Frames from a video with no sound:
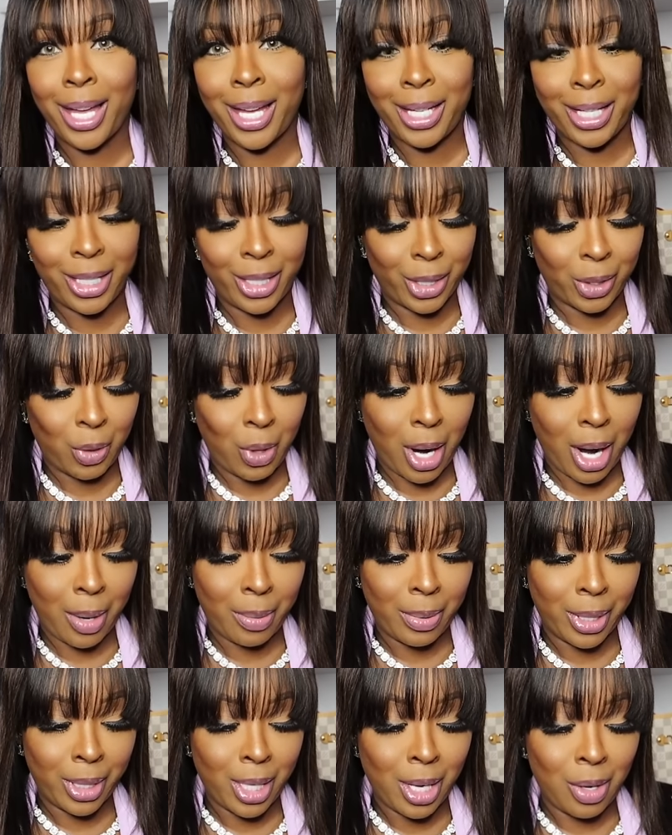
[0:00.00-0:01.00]
can't
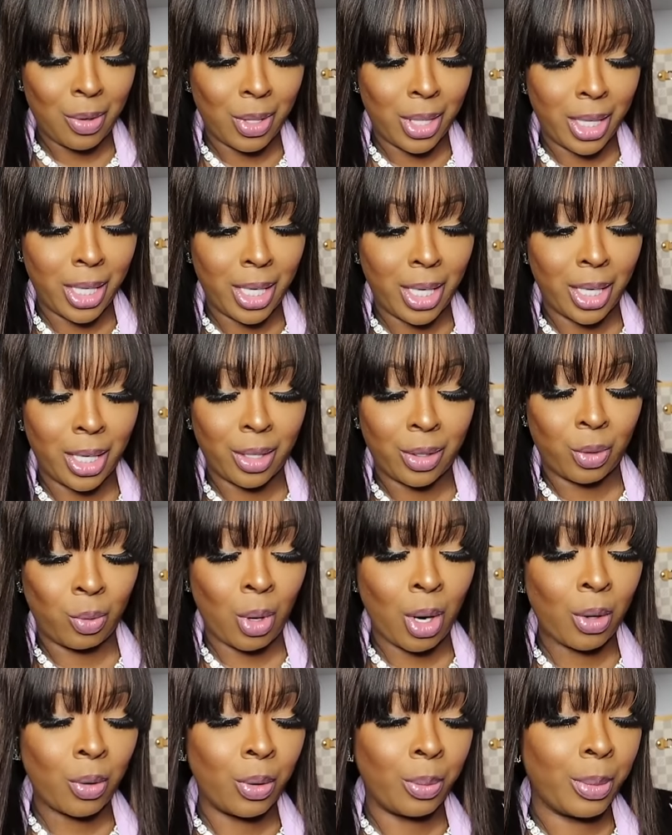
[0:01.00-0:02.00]
describe it though. What the heck is
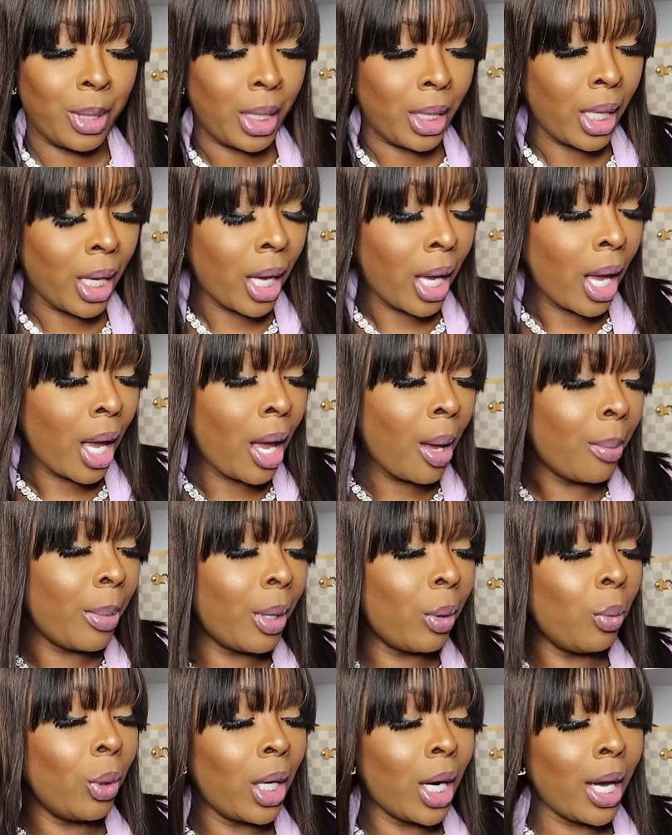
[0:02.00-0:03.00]
wrong with me?
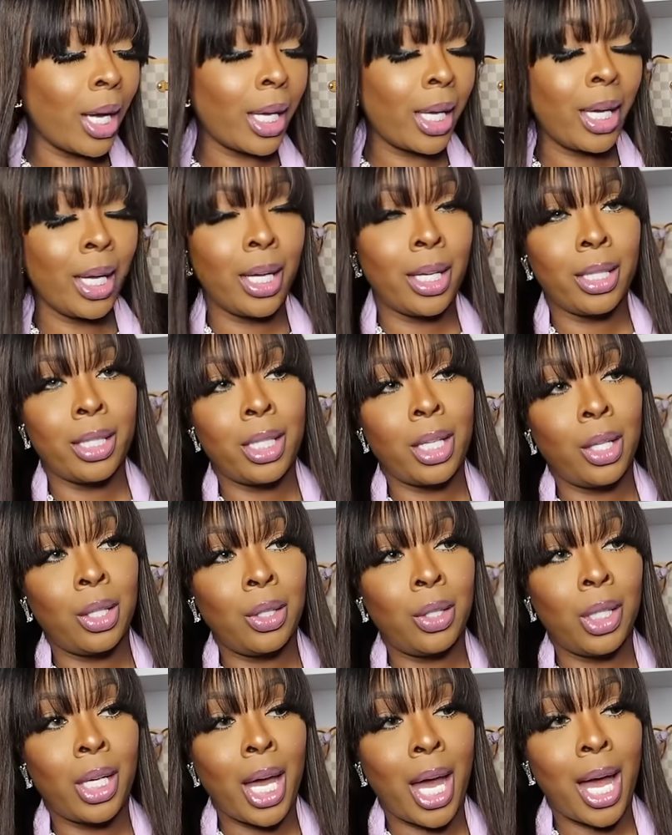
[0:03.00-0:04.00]
But what I can tell
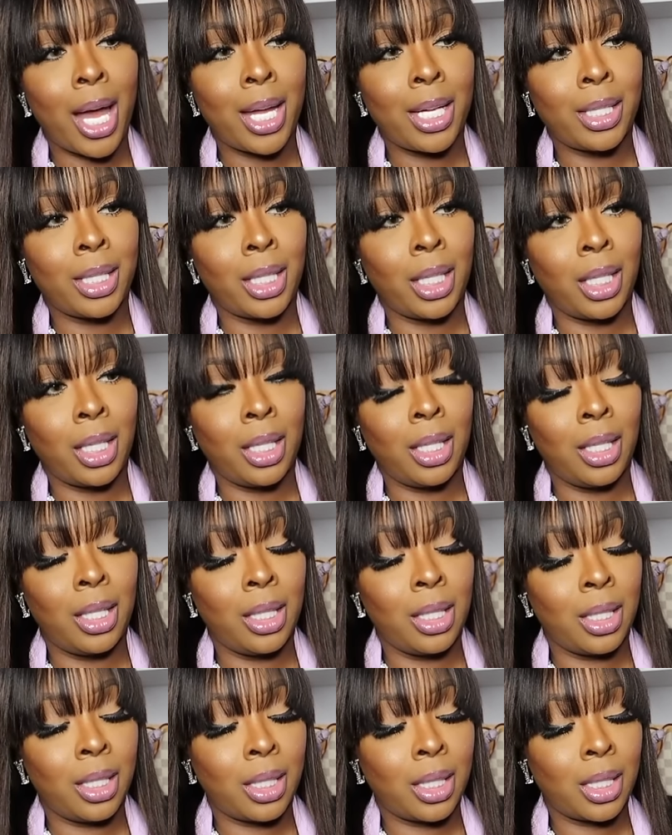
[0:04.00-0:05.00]
you guys
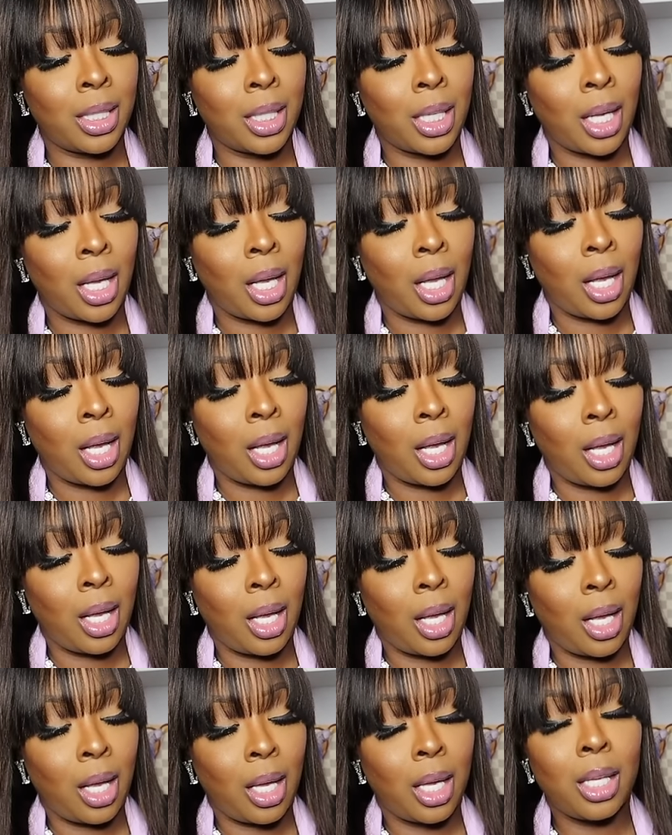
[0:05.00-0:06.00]
is
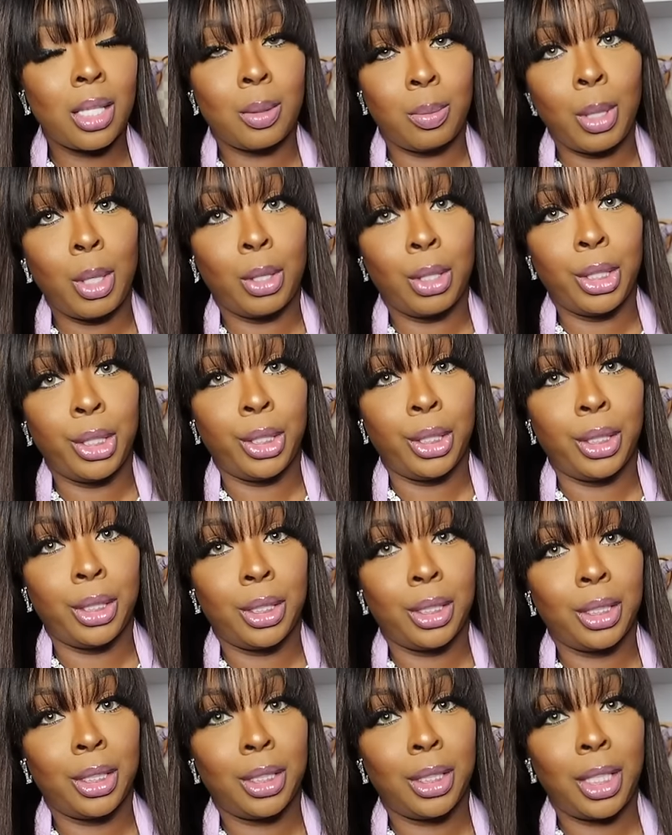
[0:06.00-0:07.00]
it's no good.
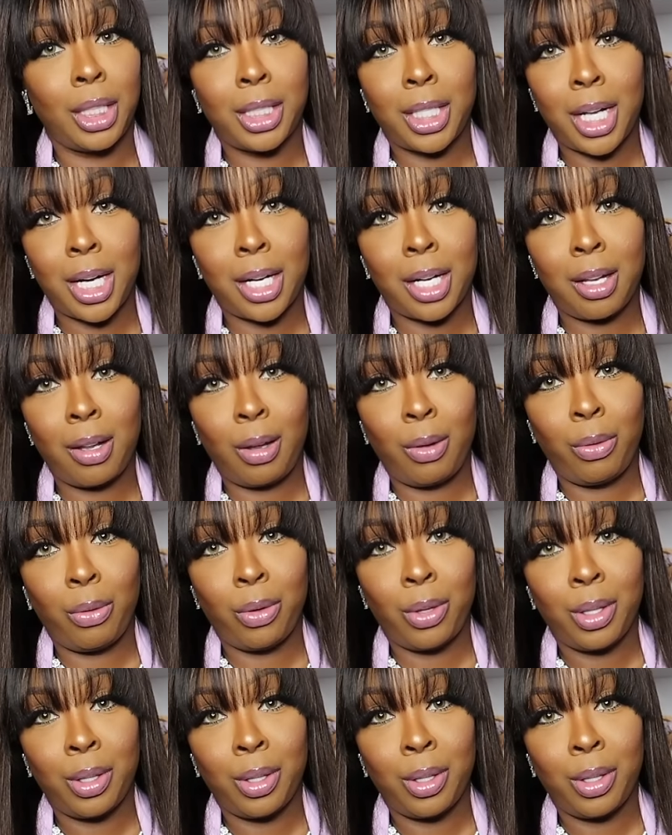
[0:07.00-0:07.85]
Is that enough?